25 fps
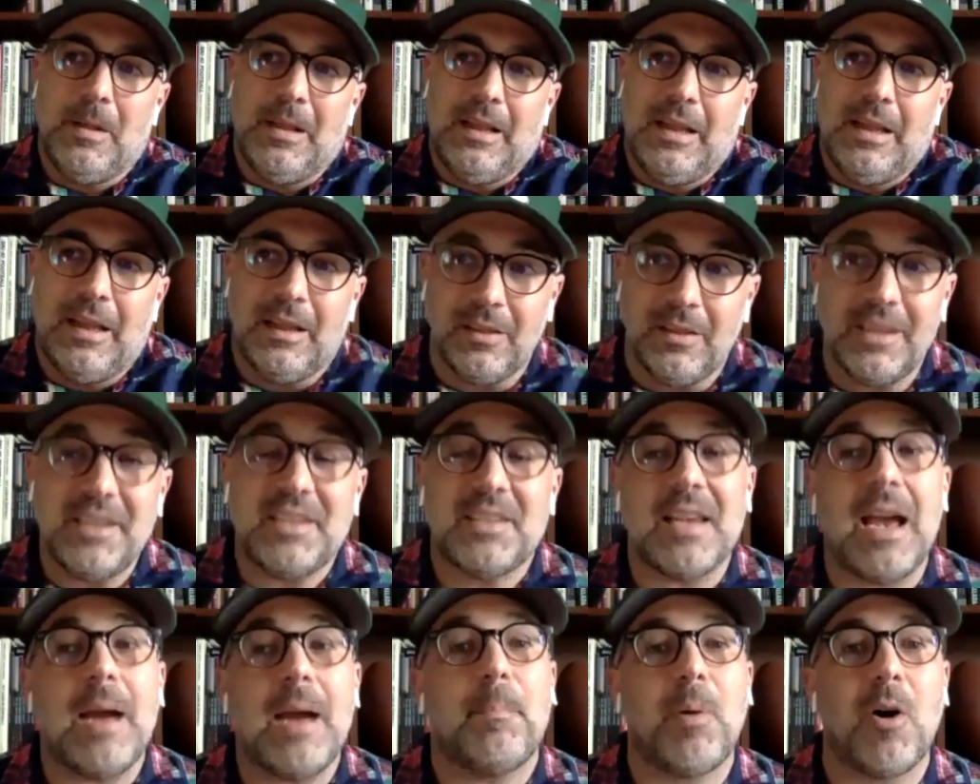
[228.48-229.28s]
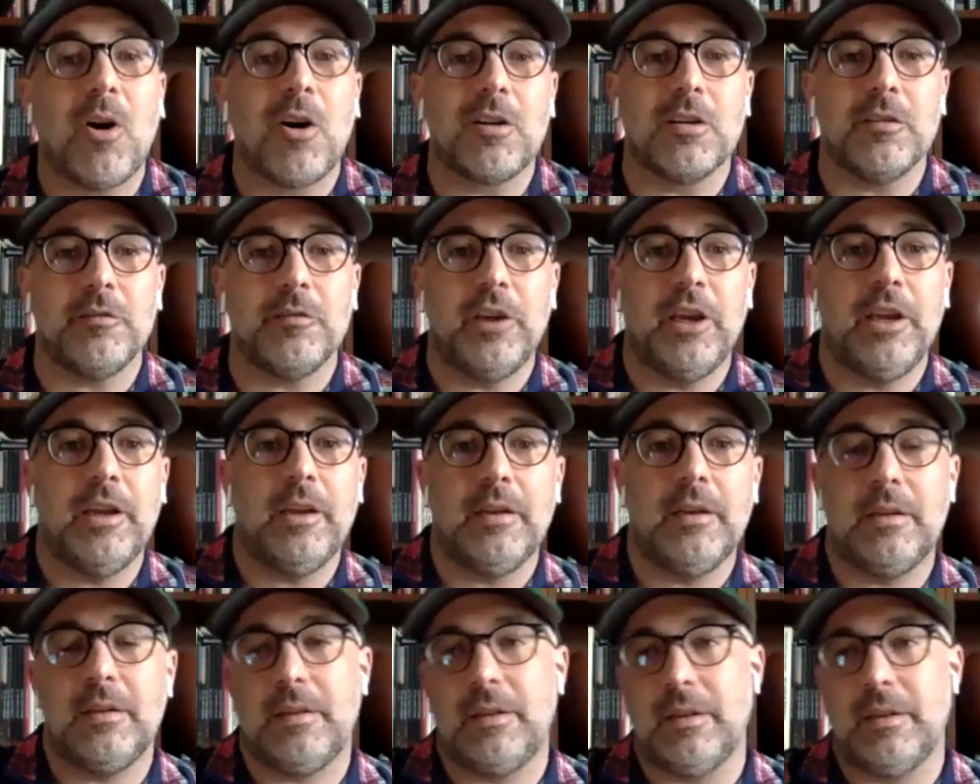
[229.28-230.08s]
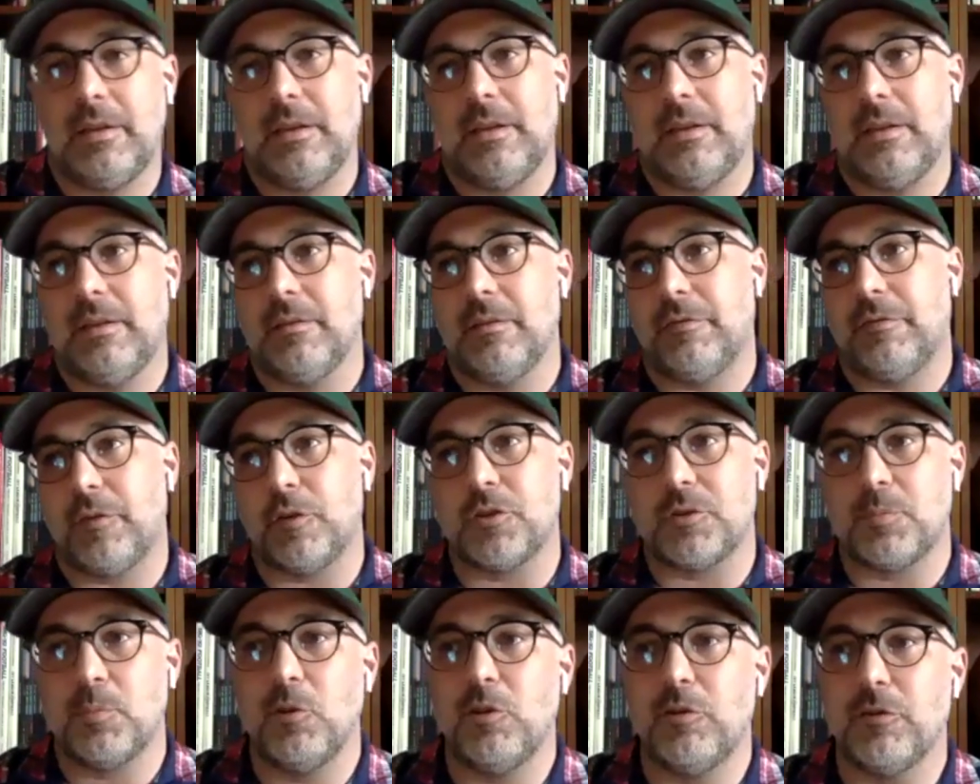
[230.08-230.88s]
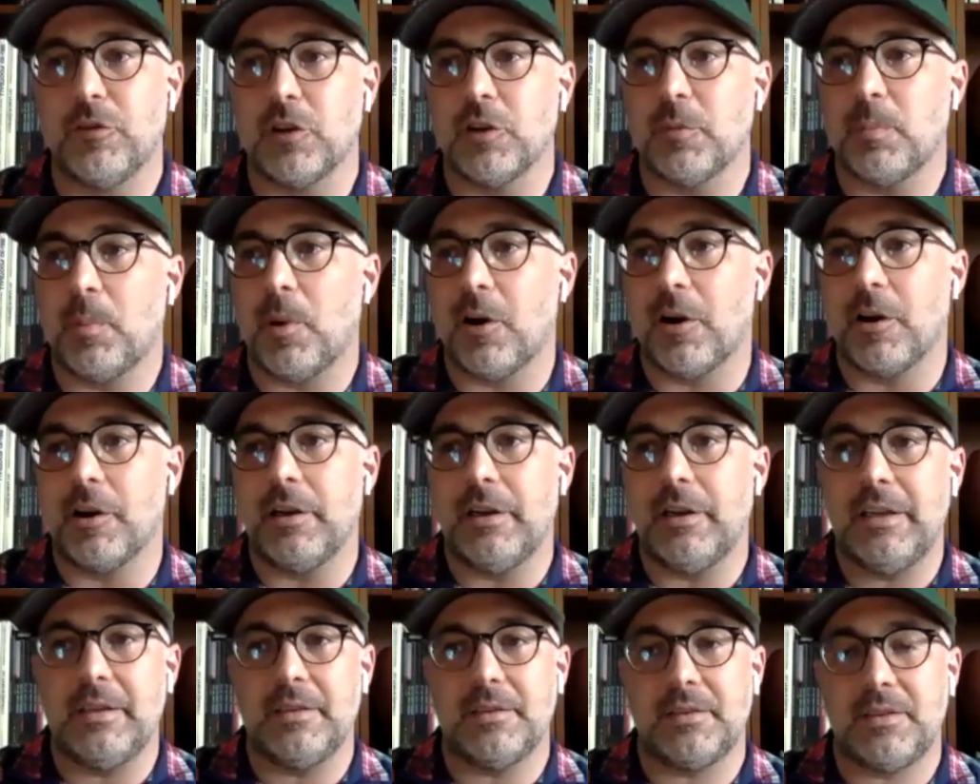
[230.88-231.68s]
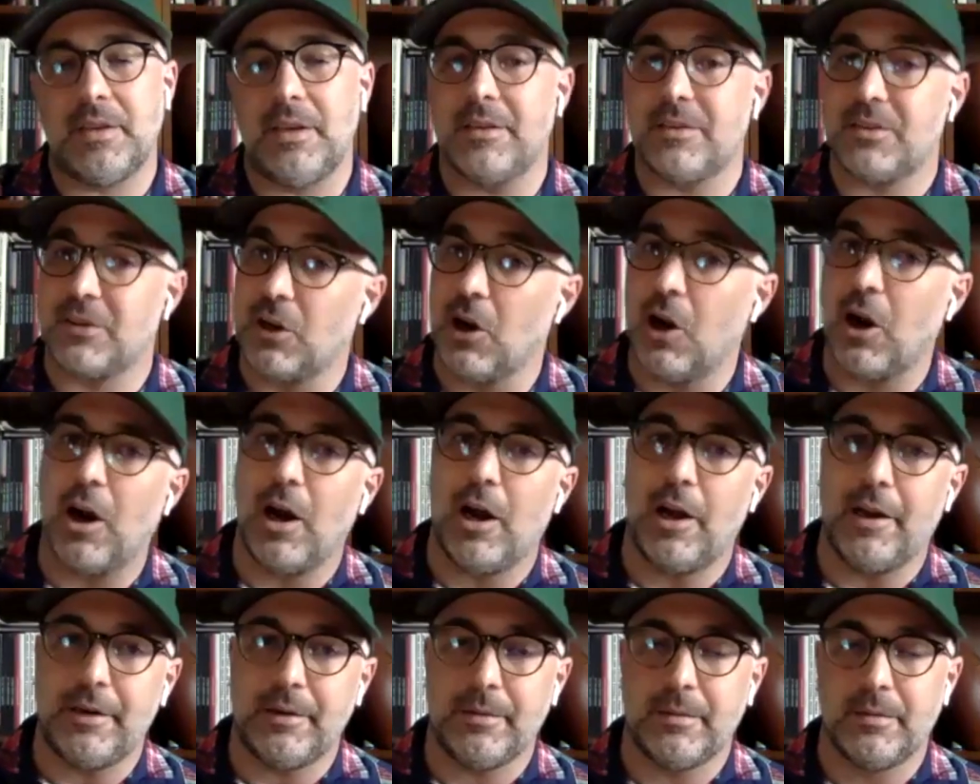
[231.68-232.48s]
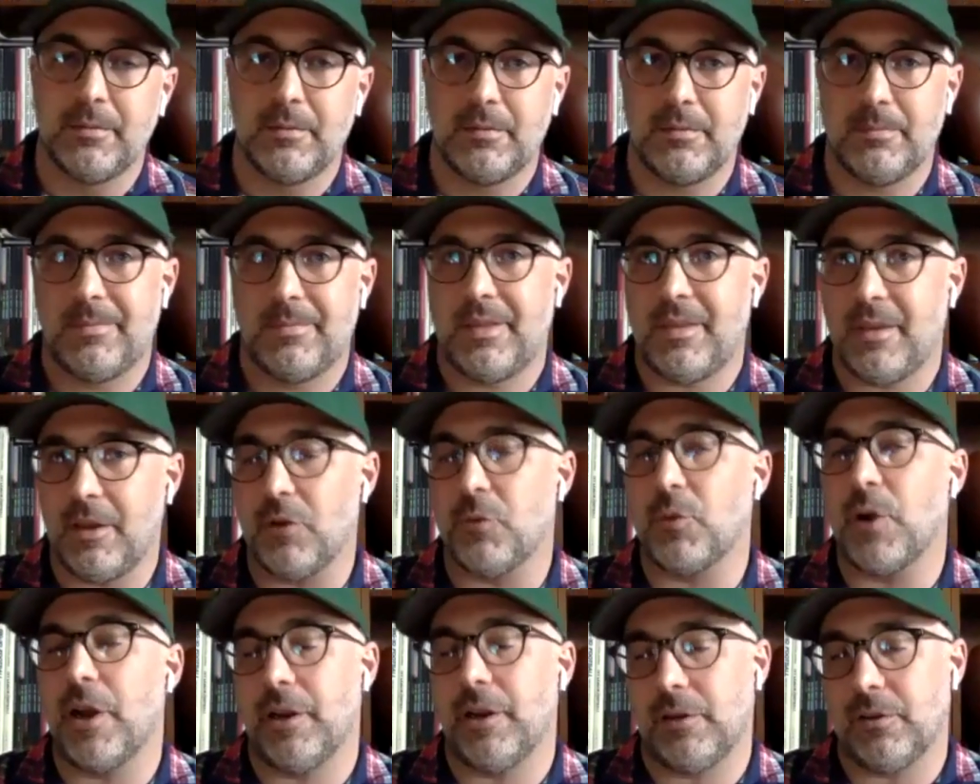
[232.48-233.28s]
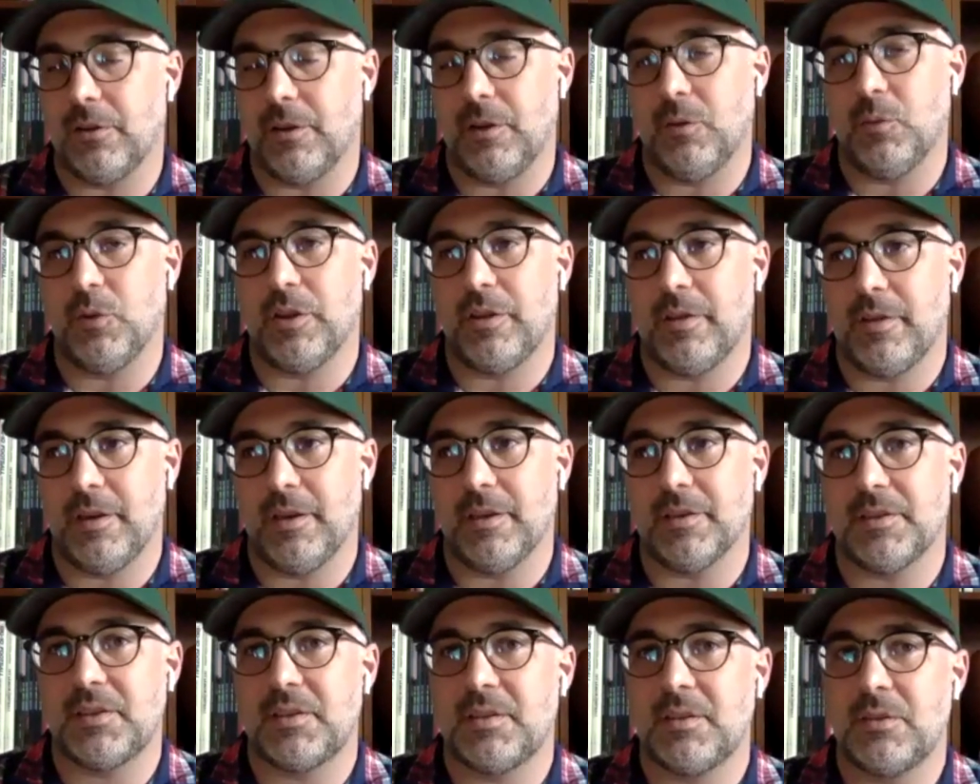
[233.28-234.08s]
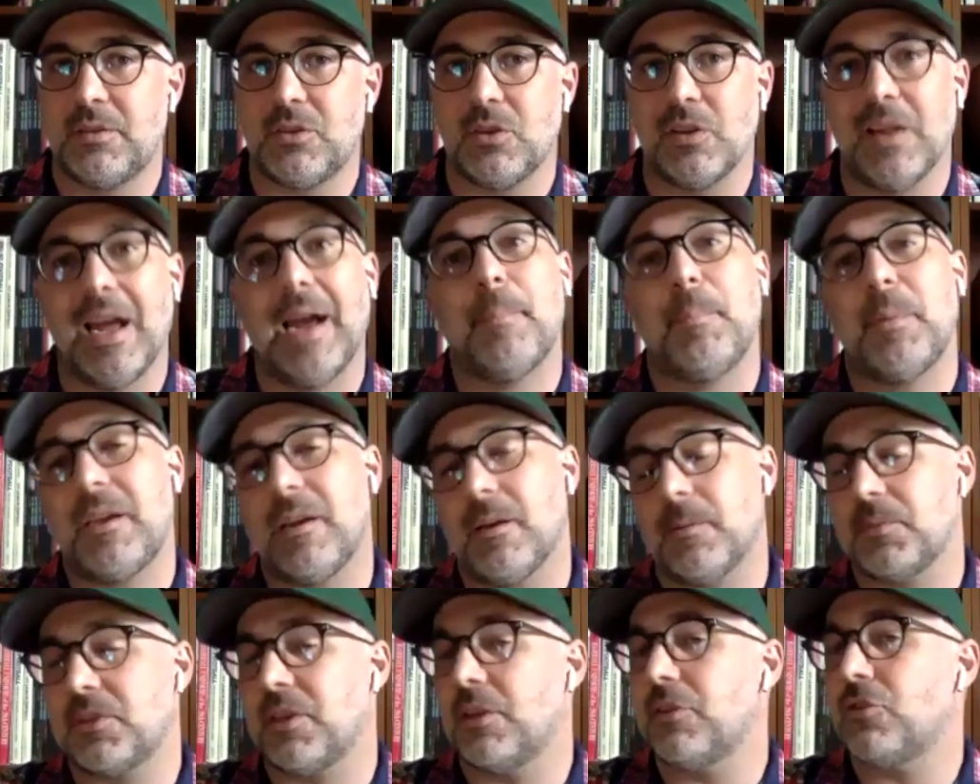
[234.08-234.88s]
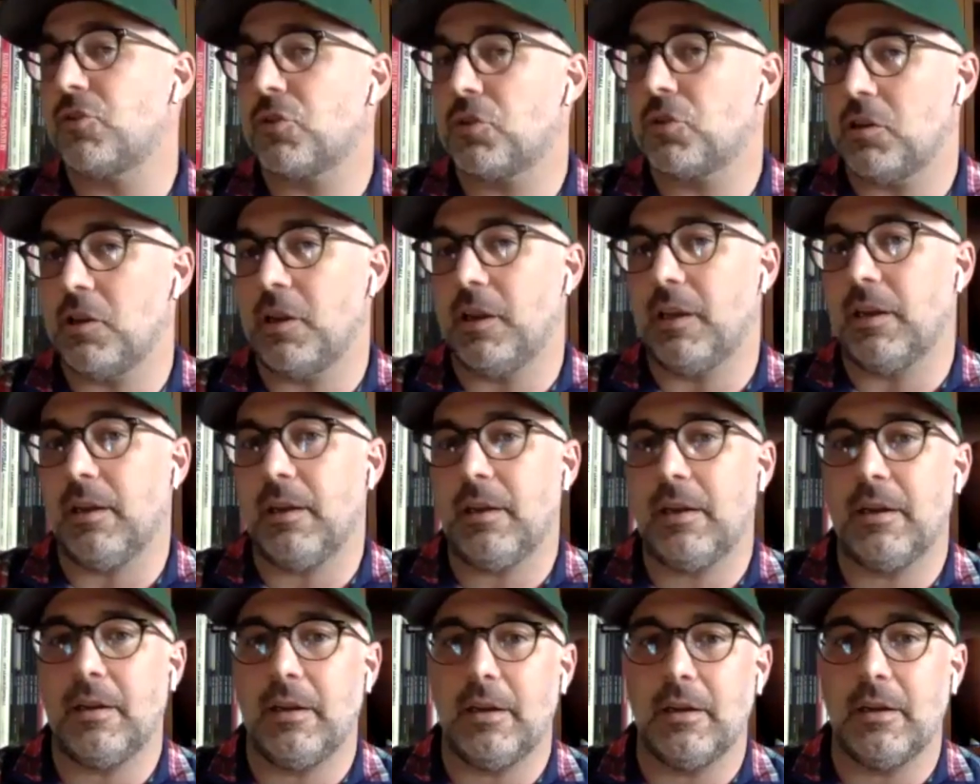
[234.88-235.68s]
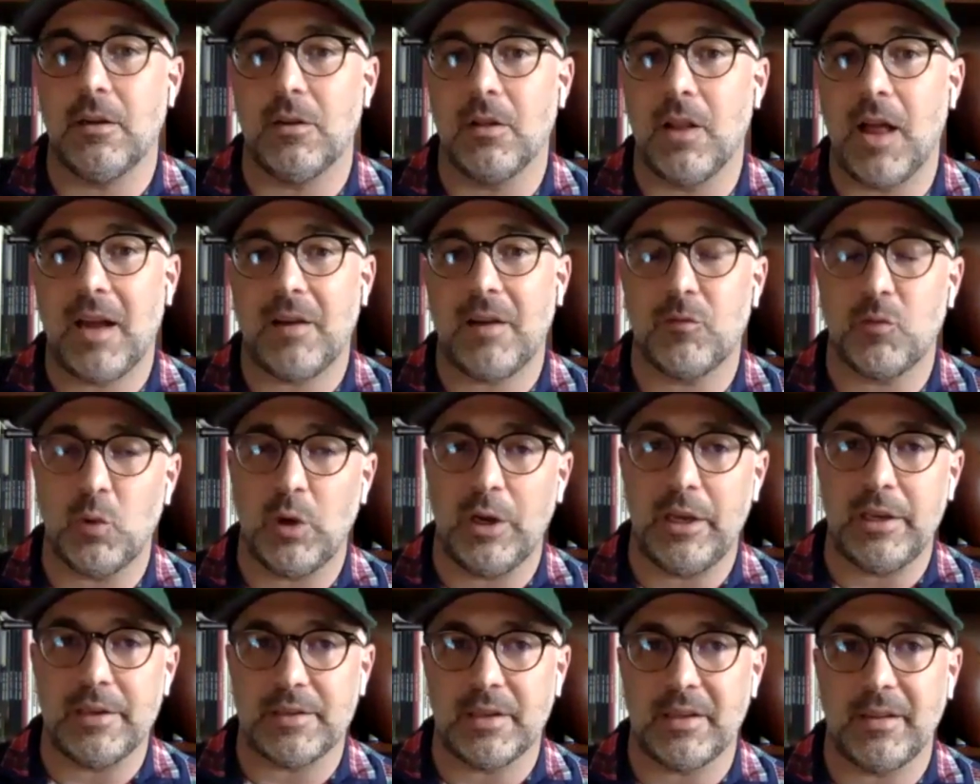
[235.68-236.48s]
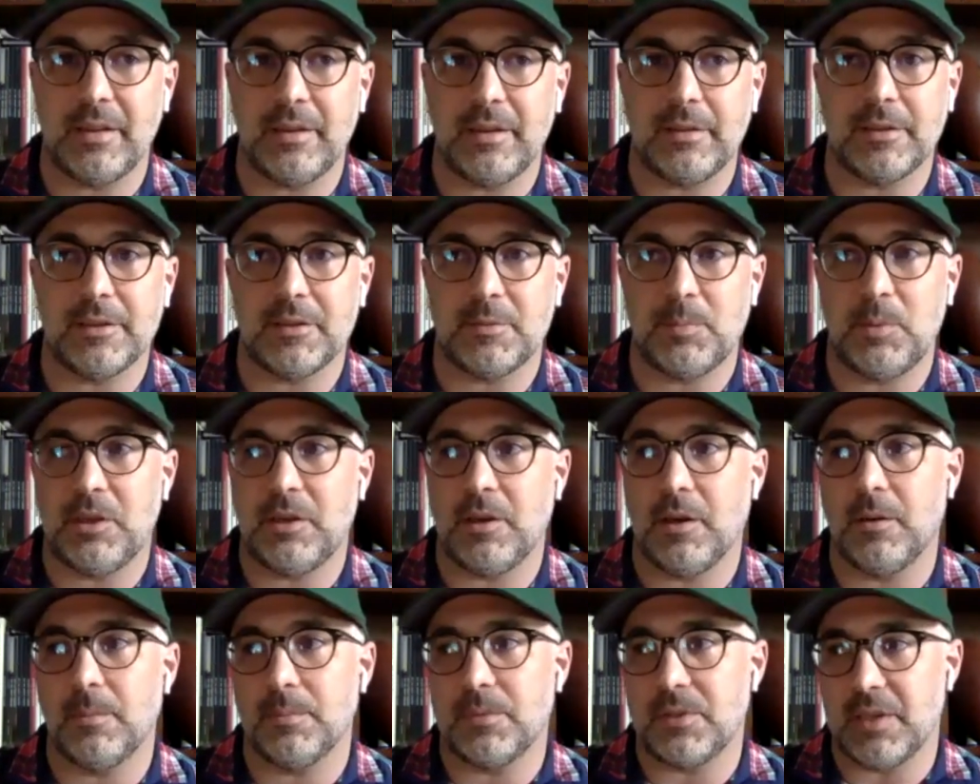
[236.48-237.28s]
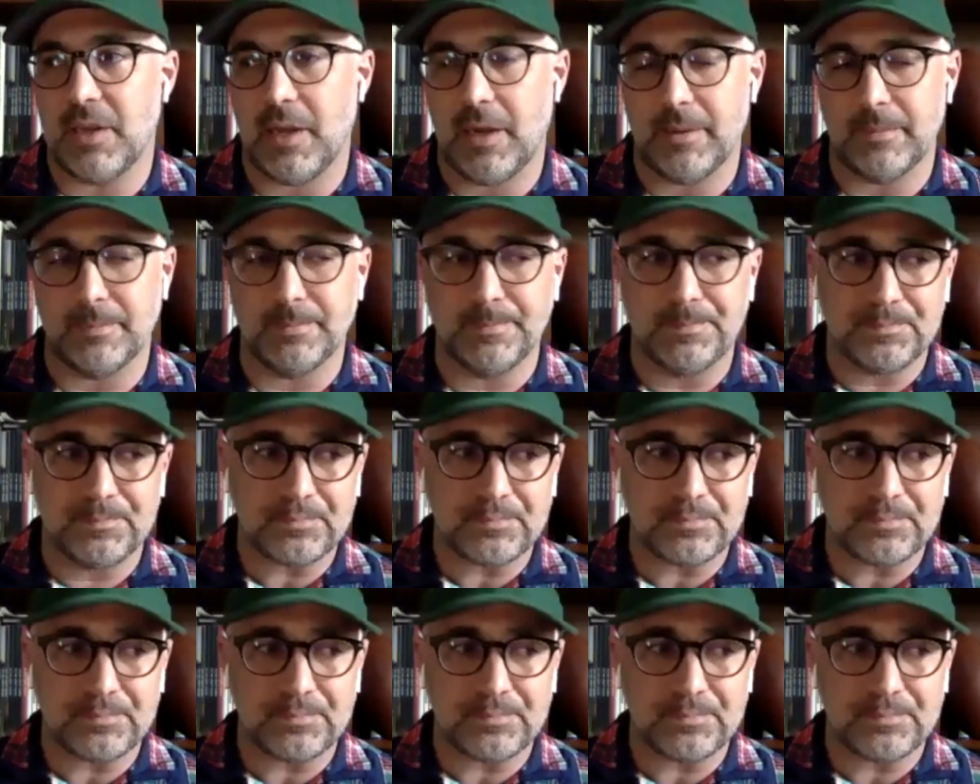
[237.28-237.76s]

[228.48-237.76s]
At least that part of it, the first mover part is gone theoretically with this. So that becomes interesting. And in a lot of ways, I think this becomes then